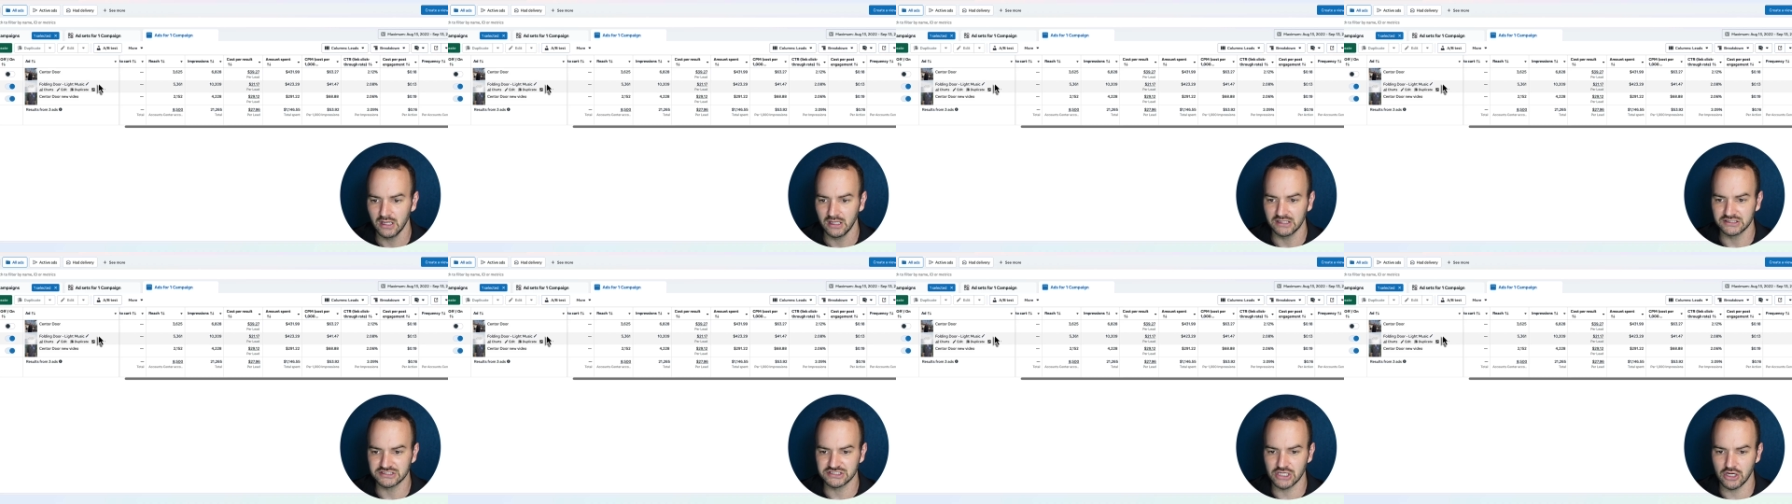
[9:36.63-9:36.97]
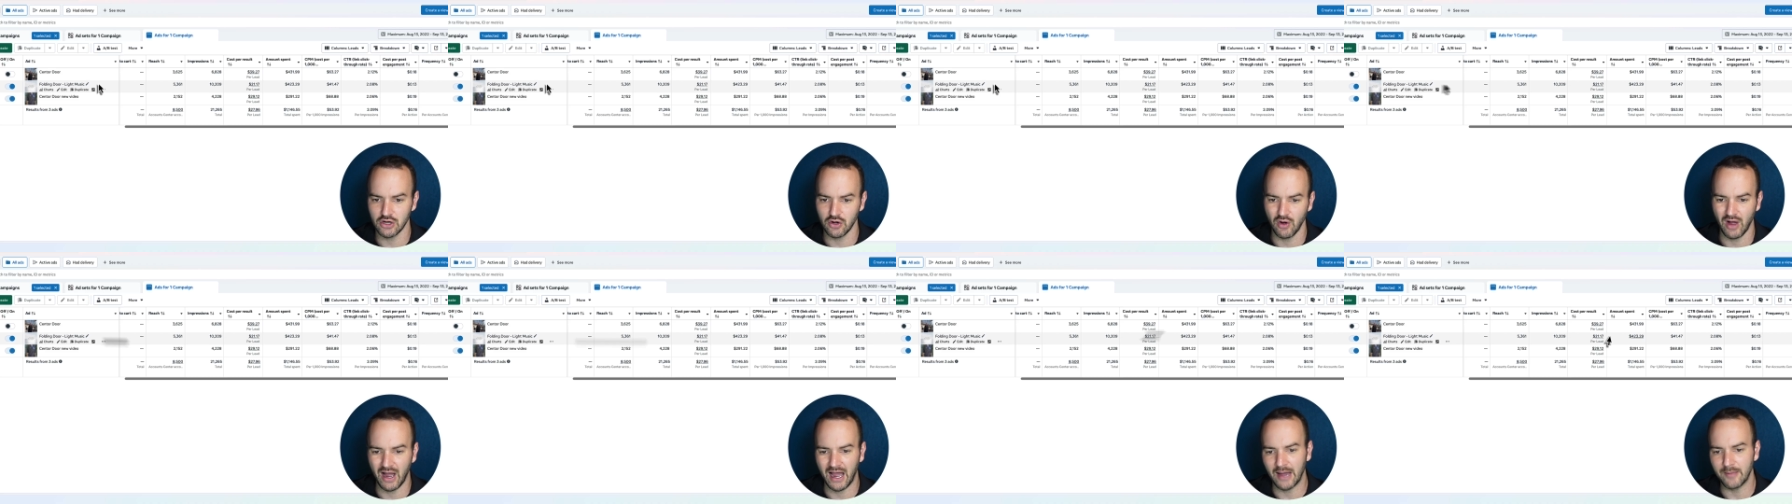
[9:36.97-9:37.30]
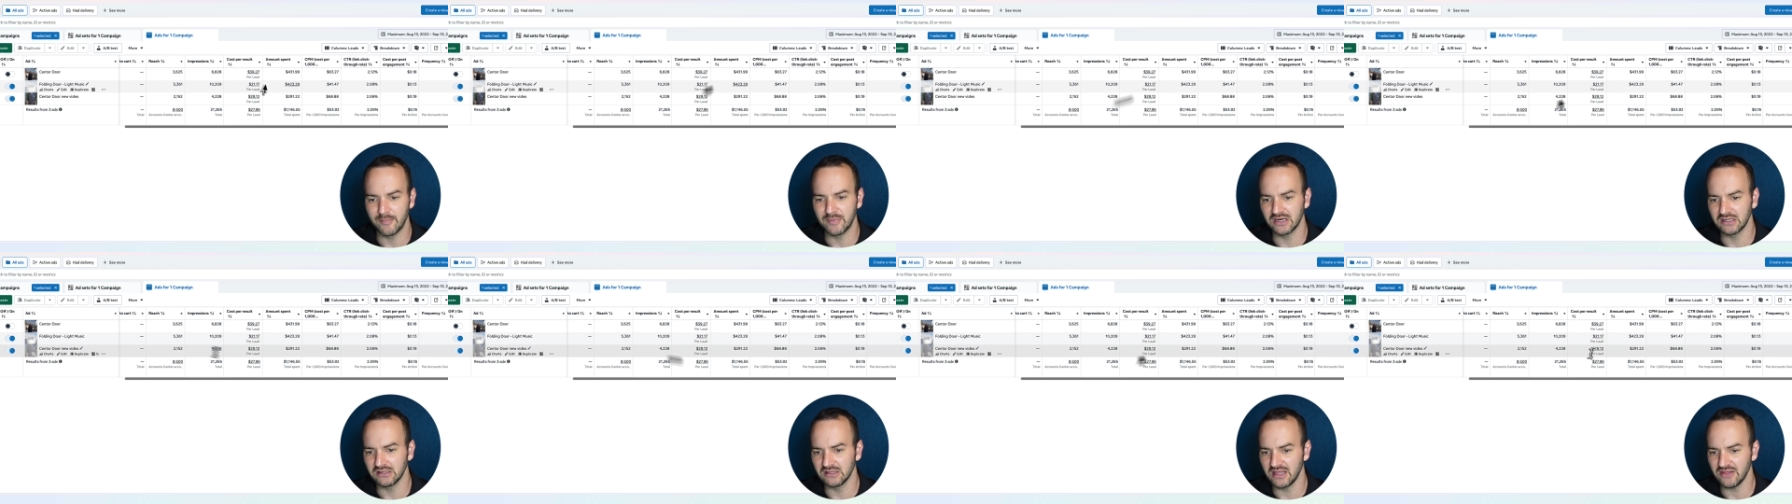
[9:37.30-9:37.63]
So I'm
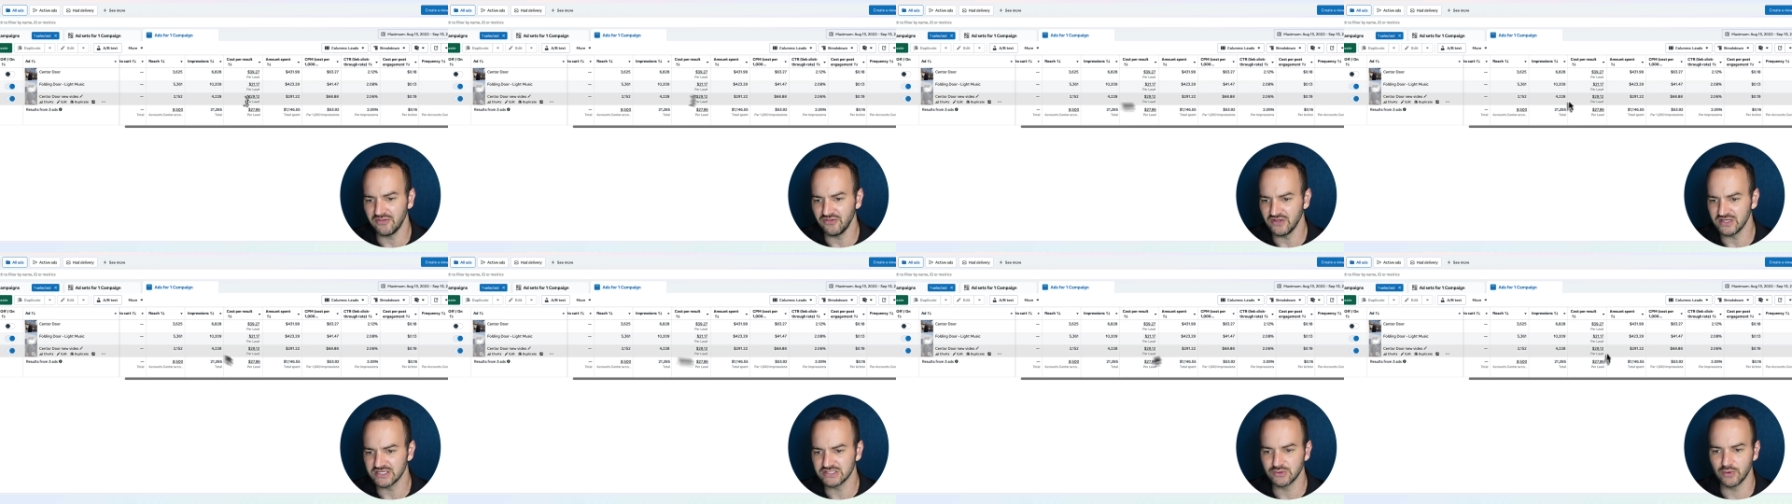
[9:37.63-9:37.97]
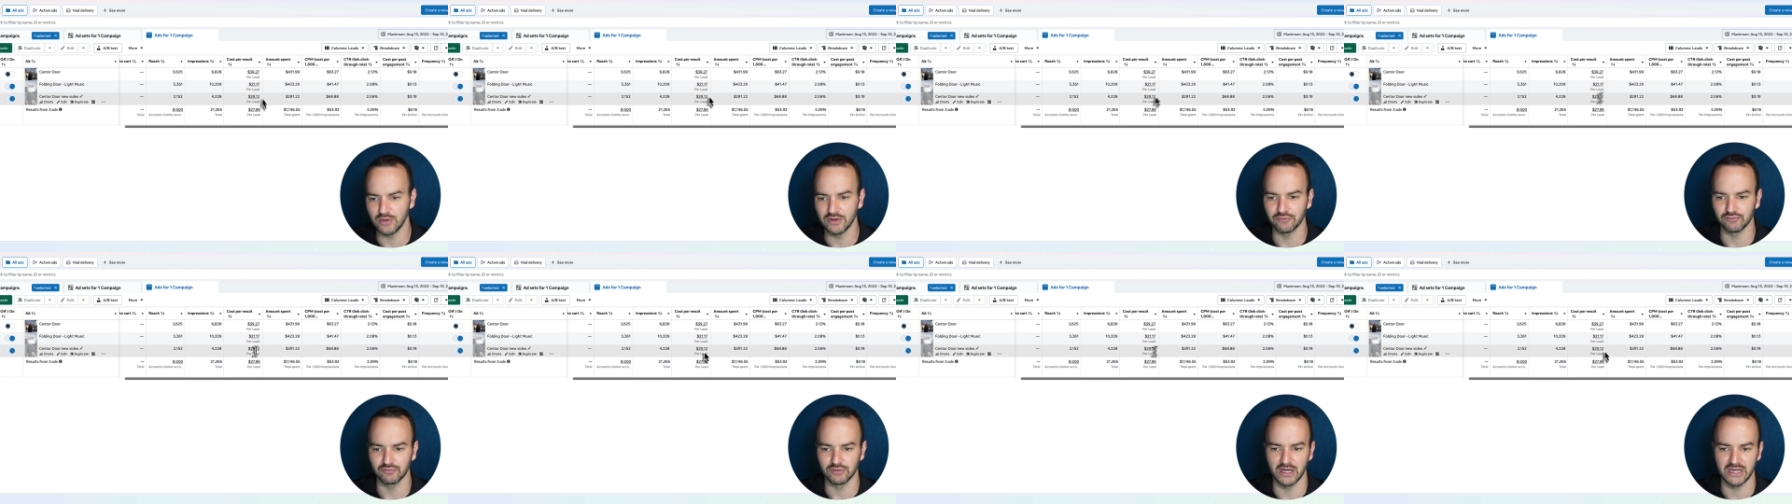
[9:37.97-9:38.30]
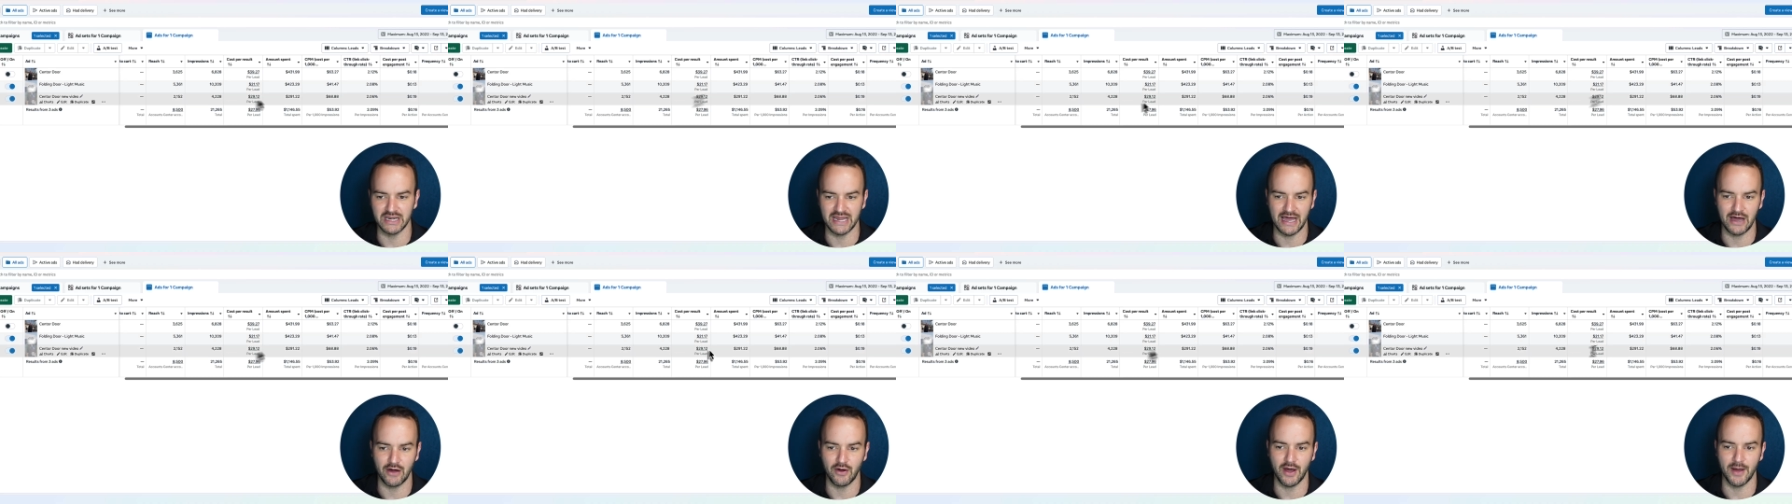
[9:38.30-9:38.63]
going to let this one run
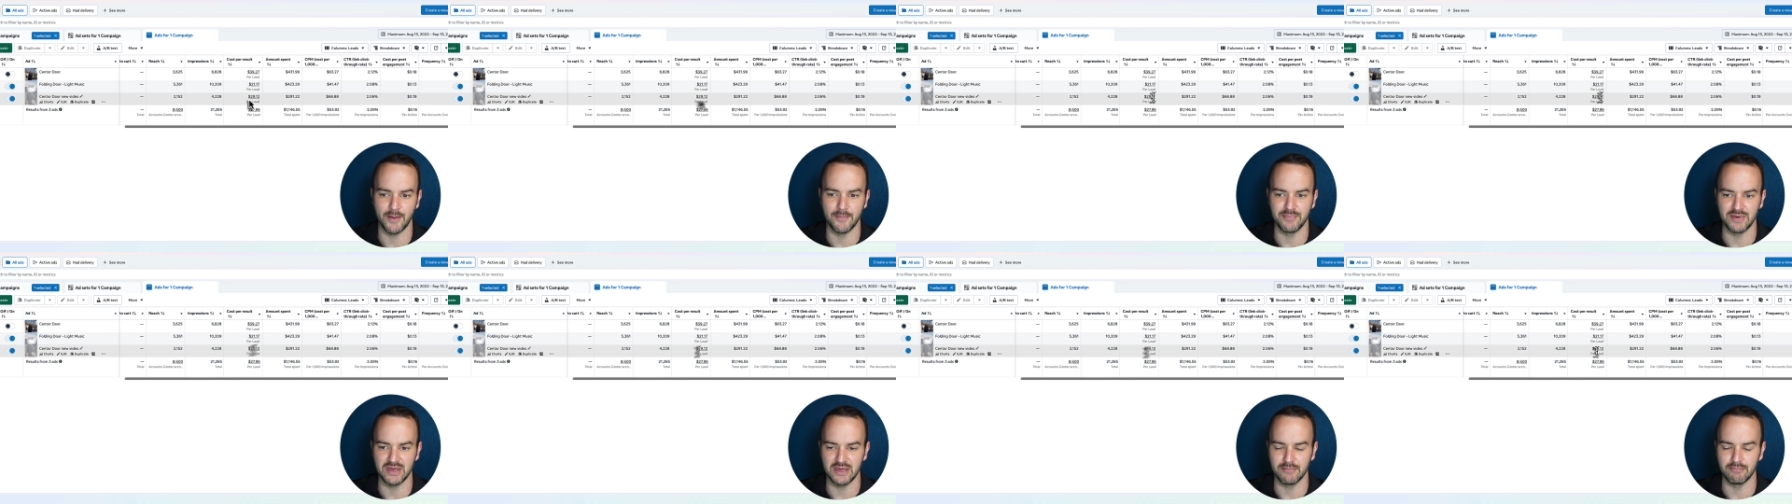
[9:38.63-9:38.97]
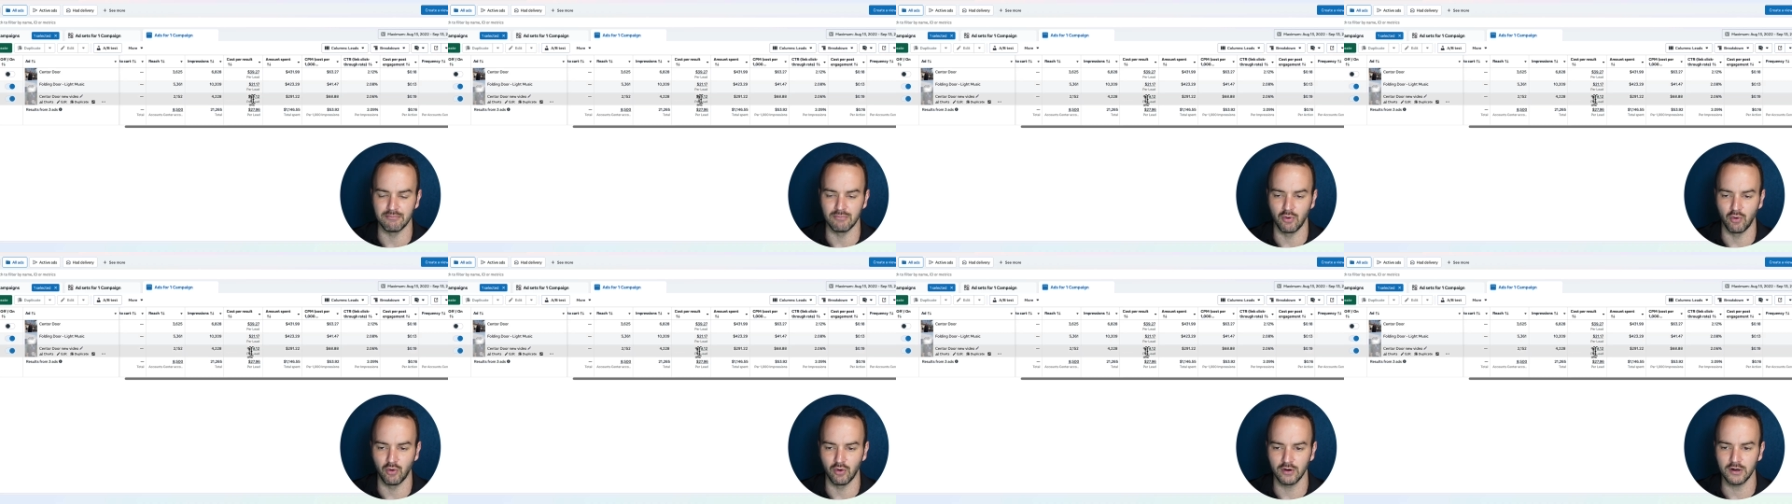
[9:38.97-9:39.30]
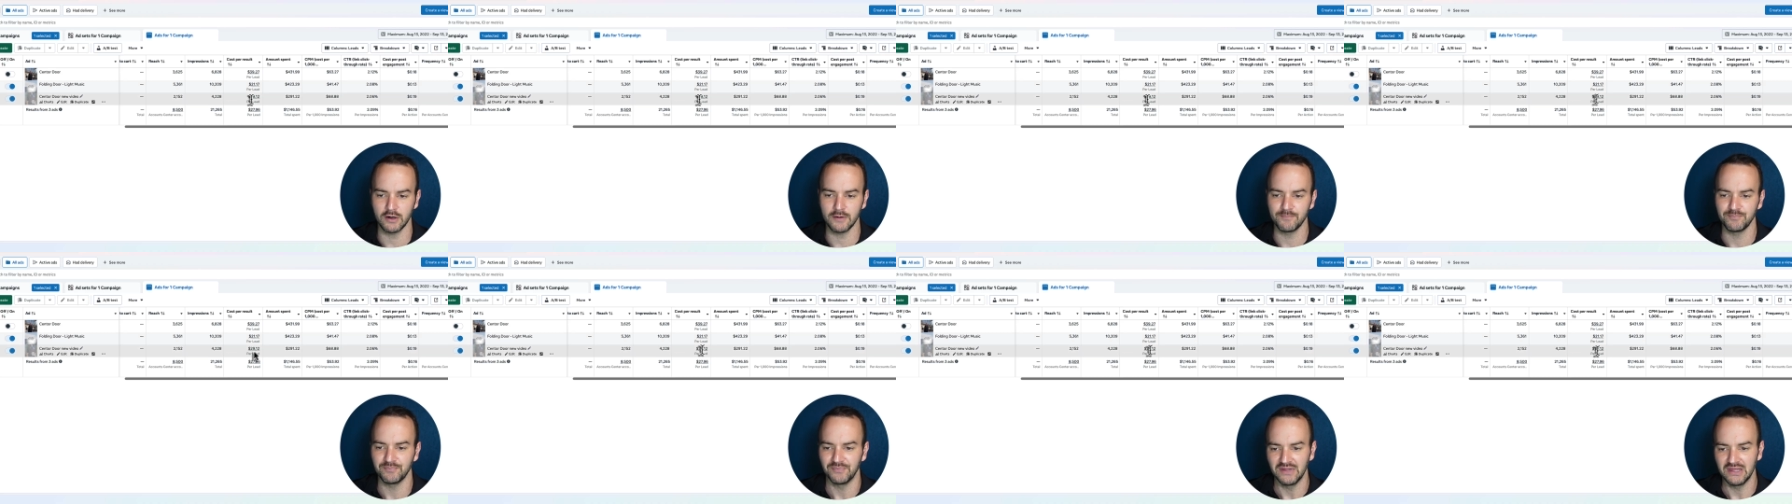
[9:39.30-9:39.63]
out a bit
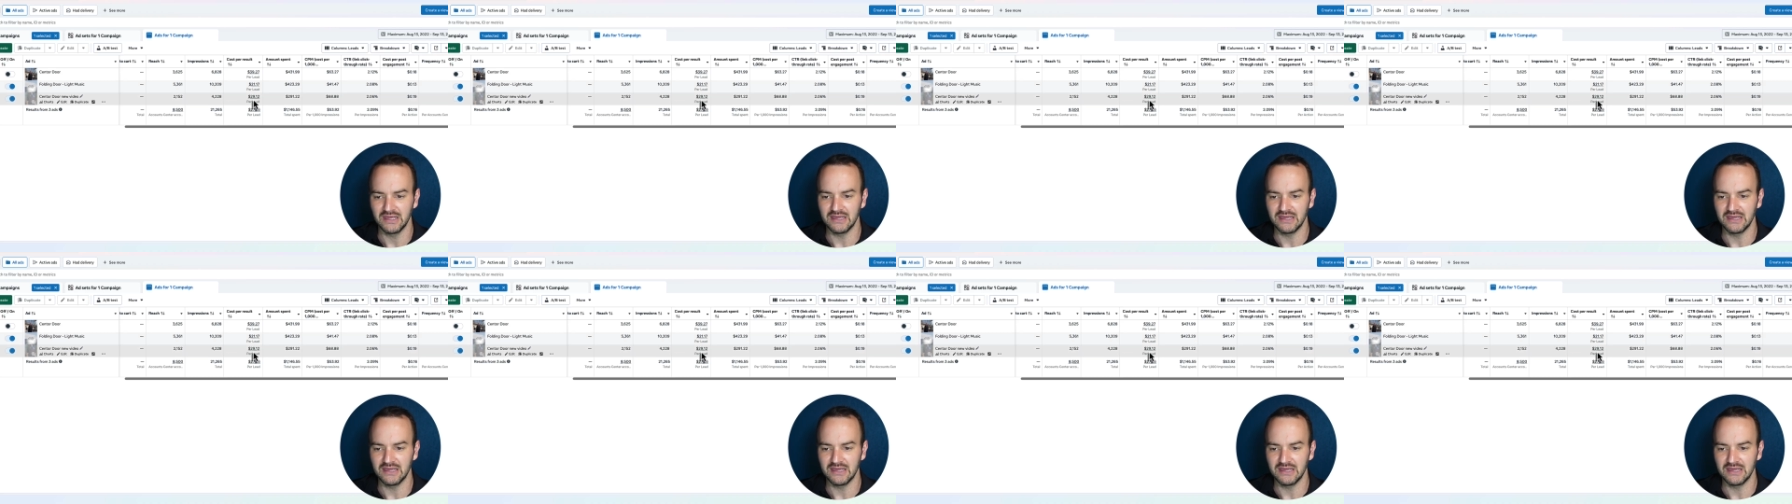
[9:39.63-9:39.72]
more